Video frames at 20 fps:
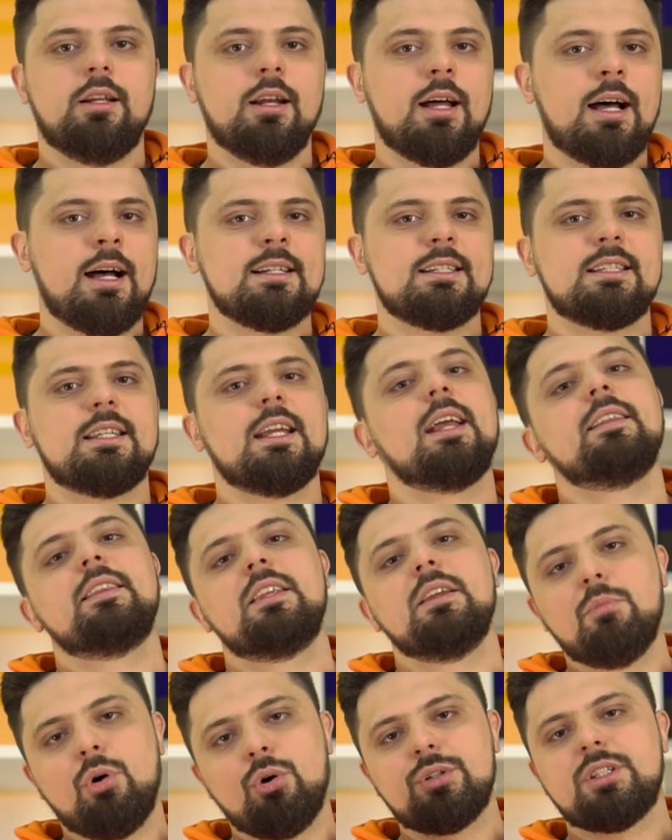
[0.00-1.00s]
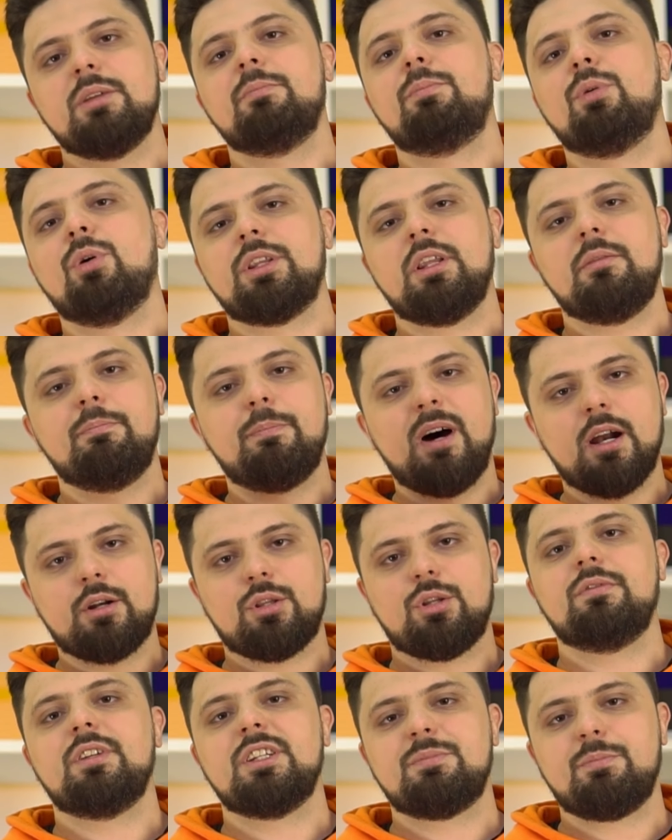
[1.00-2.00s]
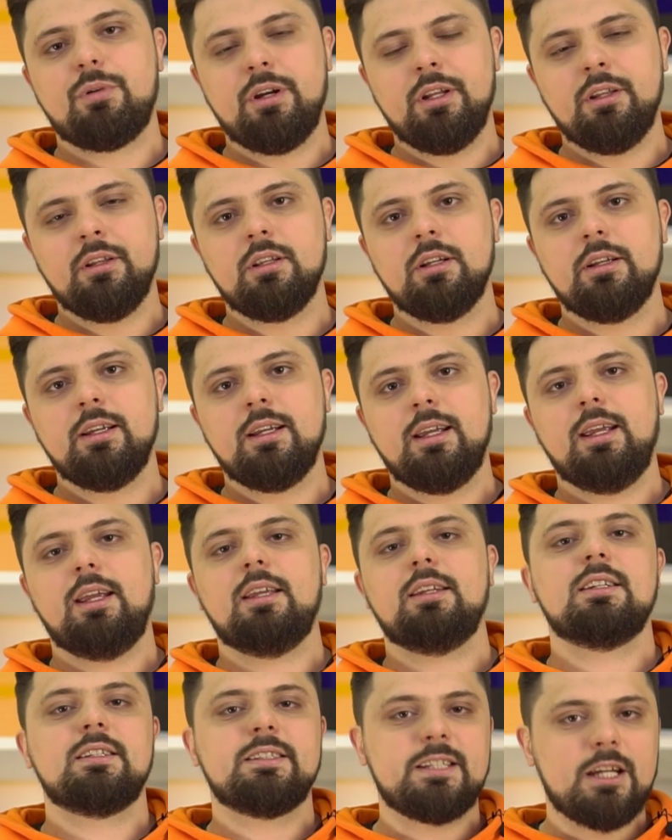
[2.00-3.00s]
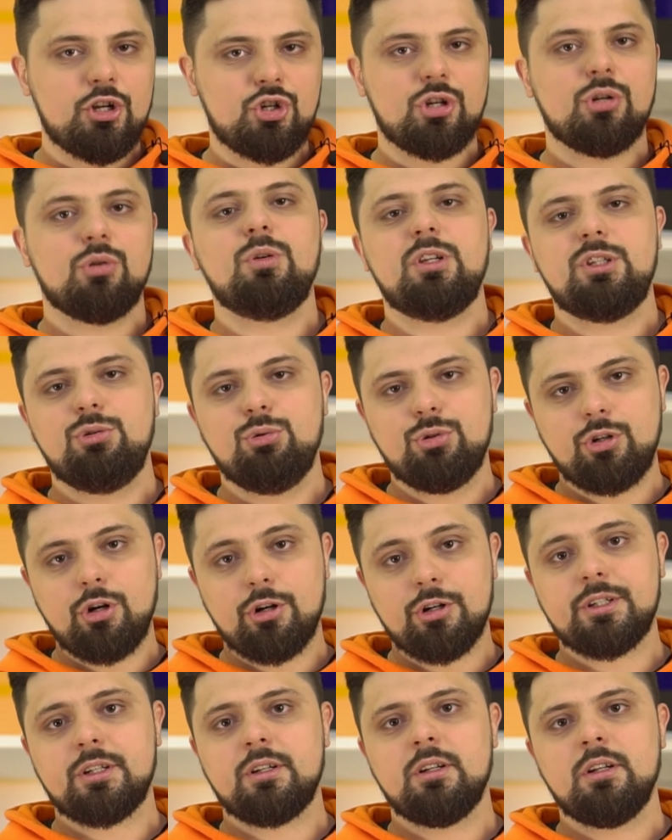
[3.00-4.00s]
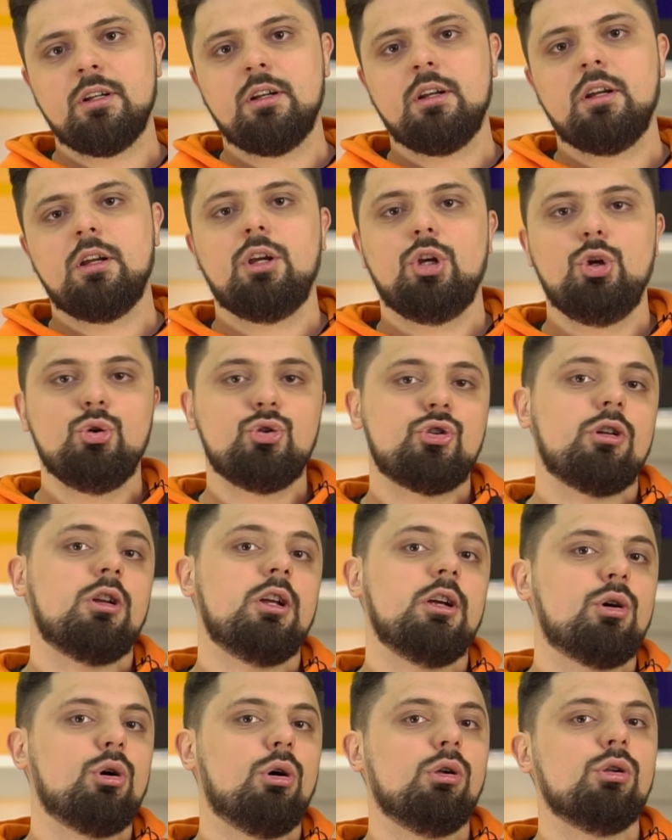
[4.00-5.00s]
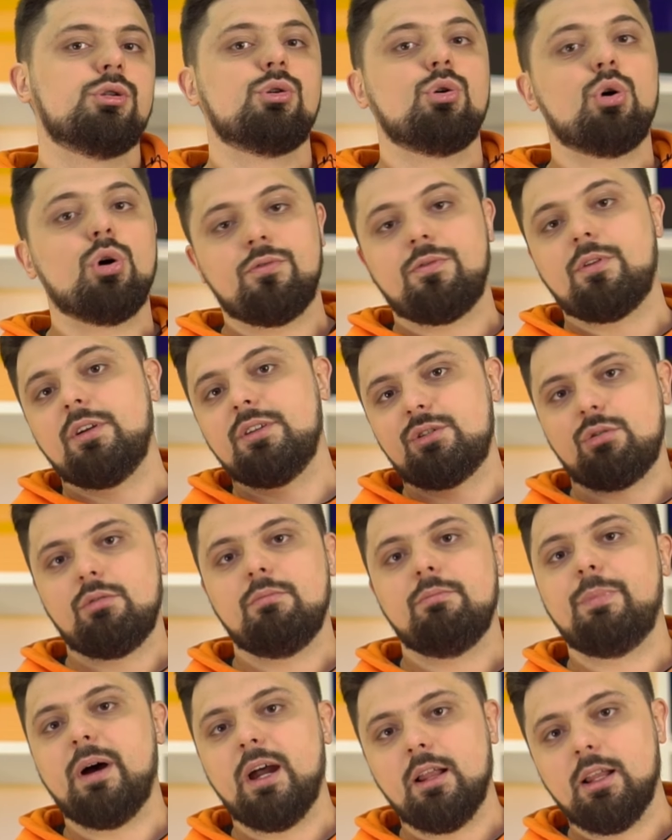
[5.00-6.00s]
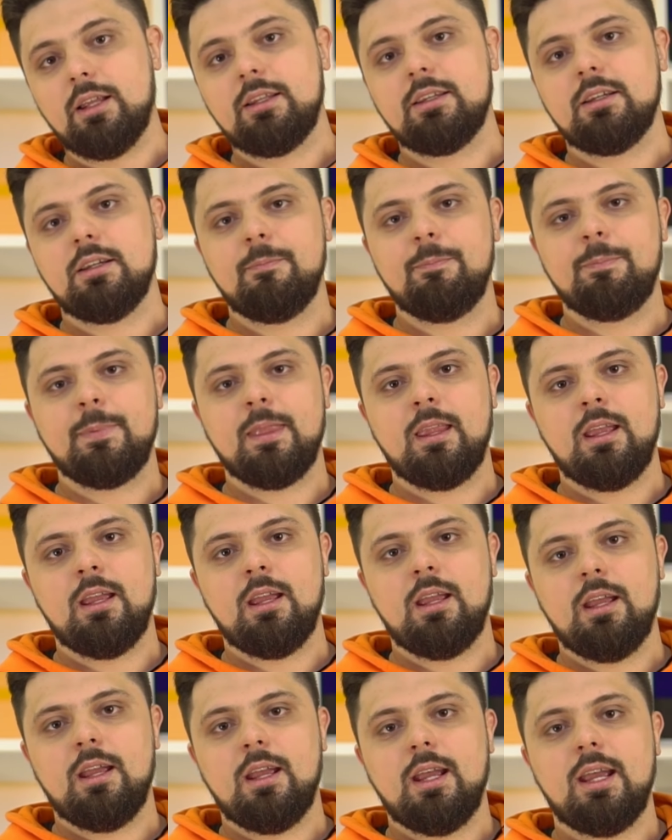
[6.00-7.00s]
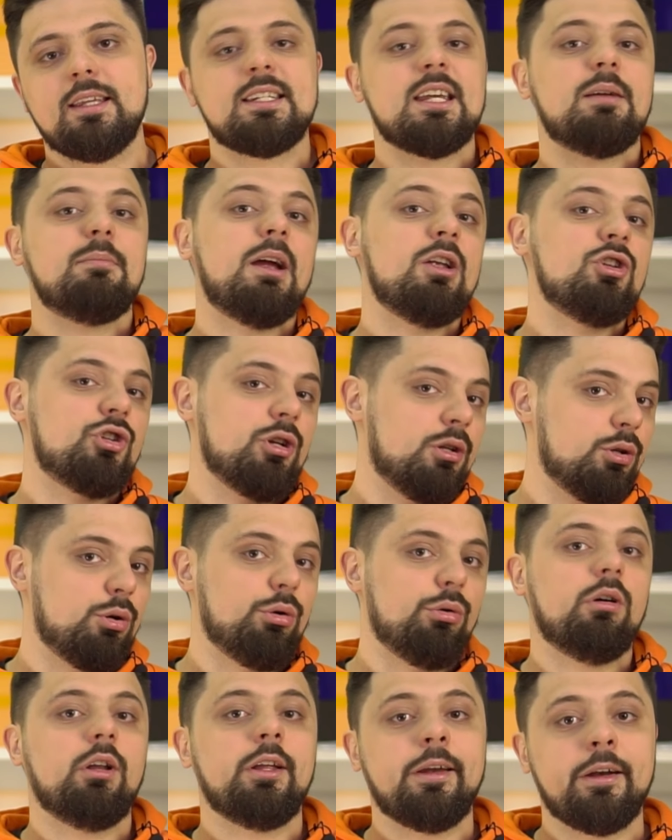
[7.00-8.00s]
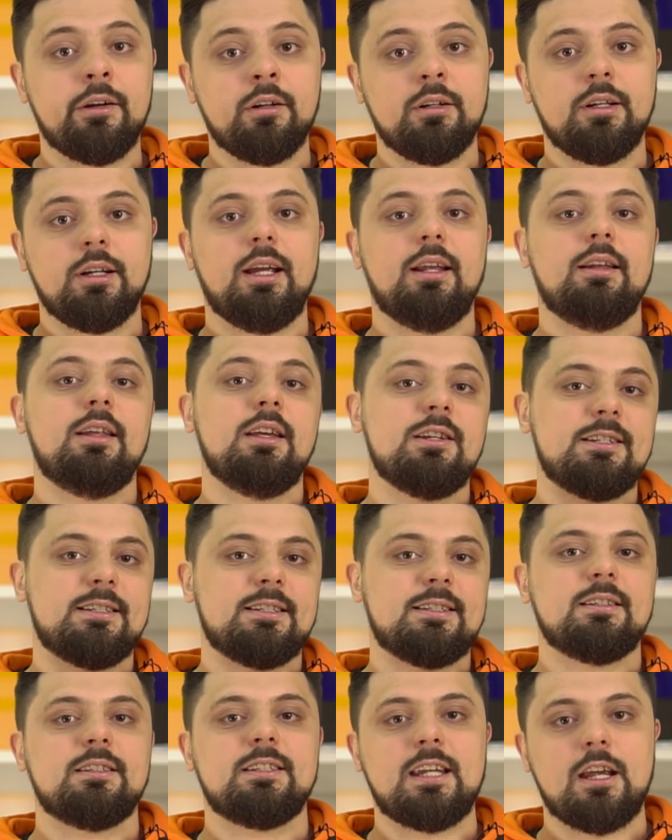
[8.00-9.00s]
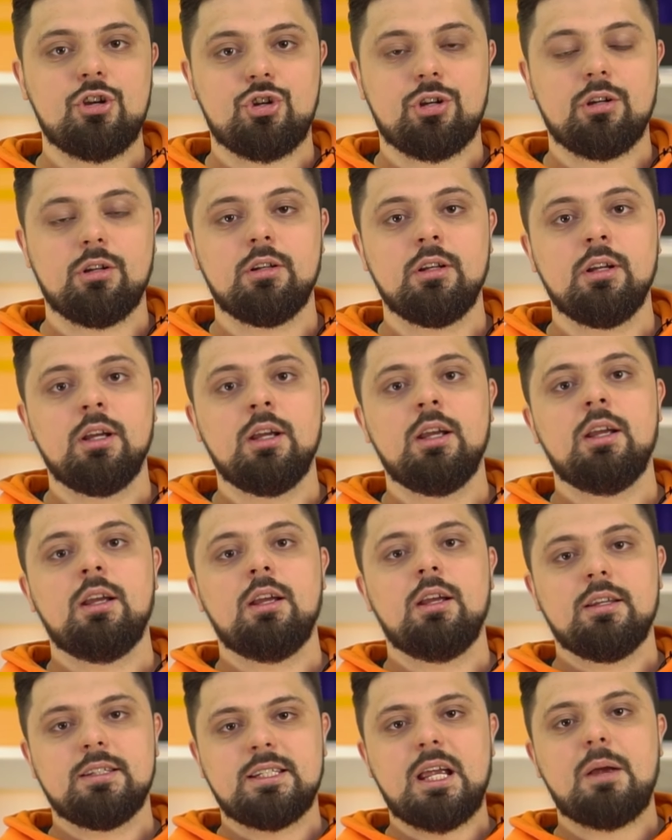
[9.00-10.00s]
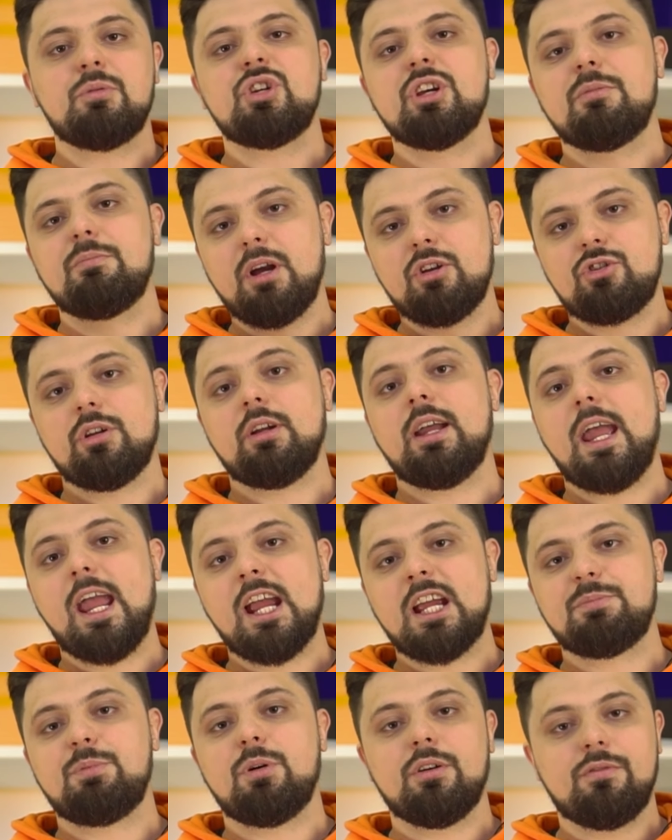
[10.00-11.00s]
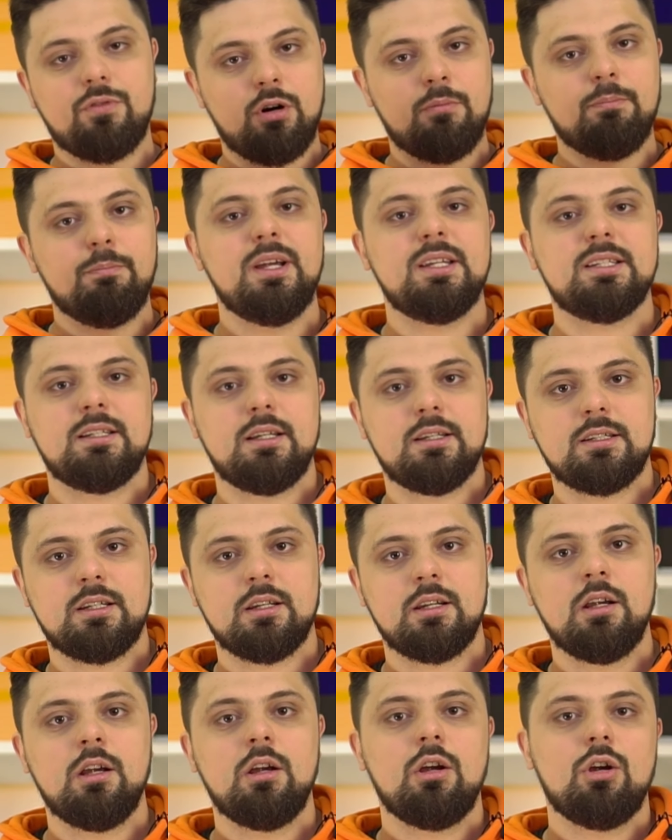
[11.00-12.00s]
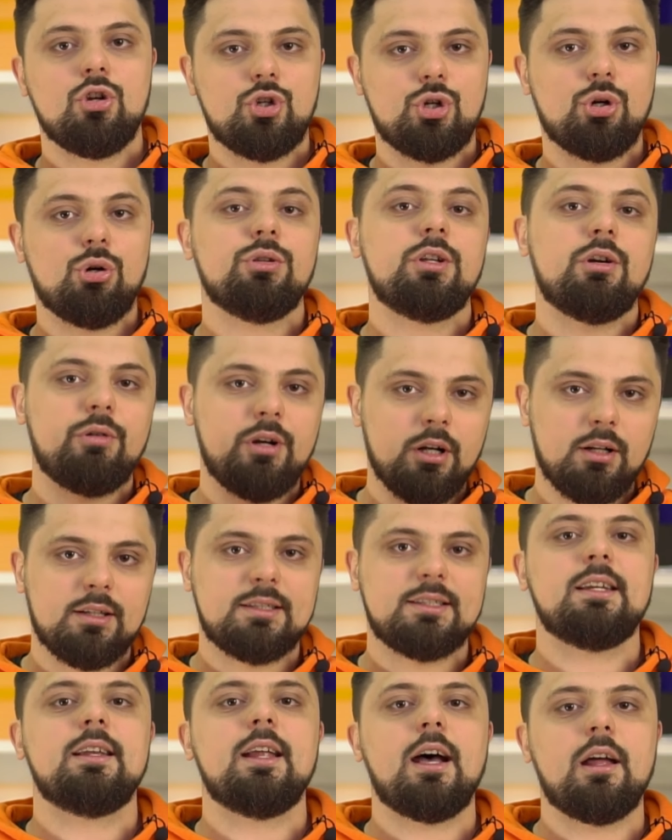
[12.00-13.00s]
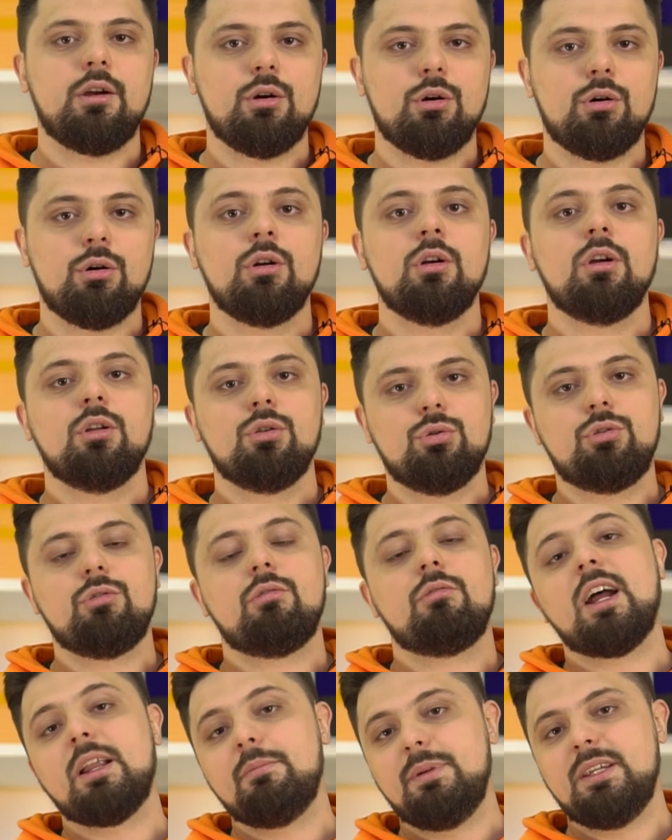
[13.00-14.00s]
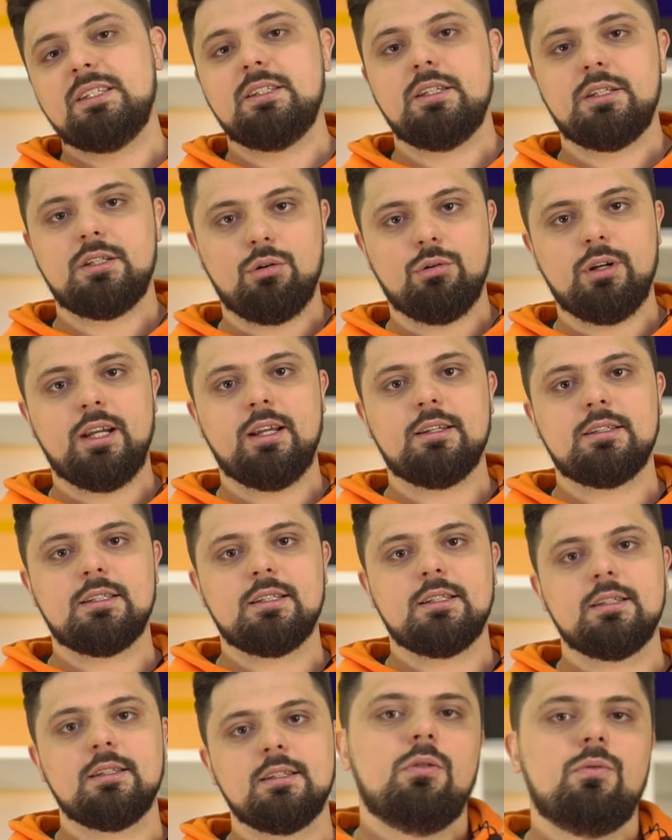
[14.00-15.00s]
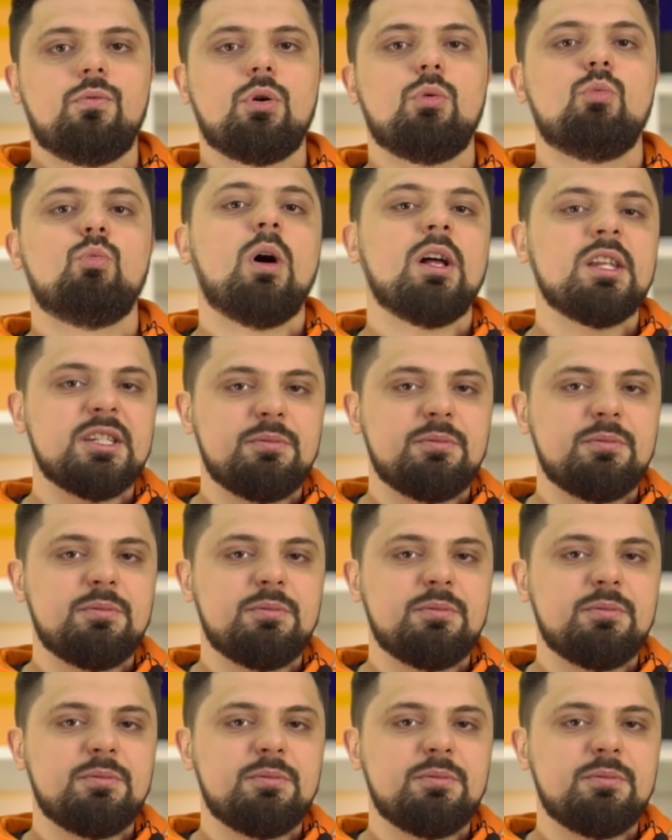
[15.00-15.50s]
last and the most important part of the sprint is a session with users, usually called conference room pilot. As I mentioned earlier, in this session, subject matter expert from business showed the real scenario to the right business audience. From one